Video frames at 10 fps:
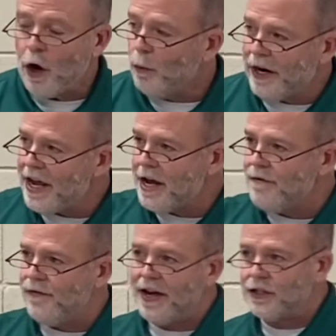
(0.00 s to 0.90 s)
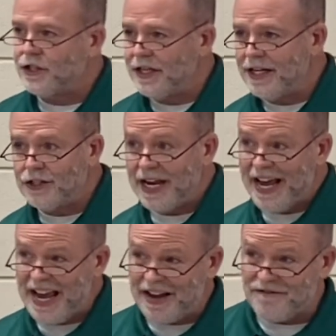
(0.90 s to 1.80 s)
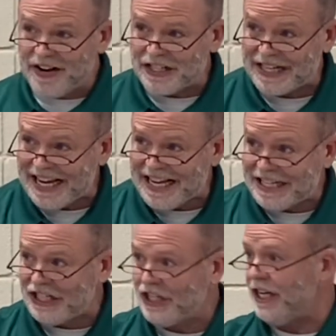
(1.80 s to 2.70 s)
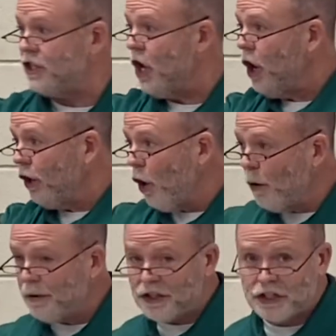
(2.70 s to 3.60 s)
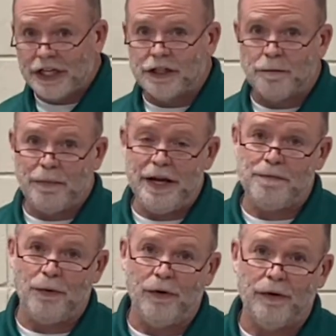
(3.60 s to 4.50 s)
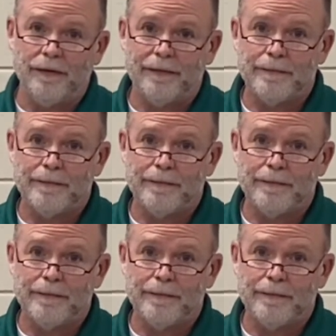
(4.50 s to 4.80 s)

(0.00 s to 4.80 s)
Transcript: When he confessed sins, he confessed his sins along with the sins of people.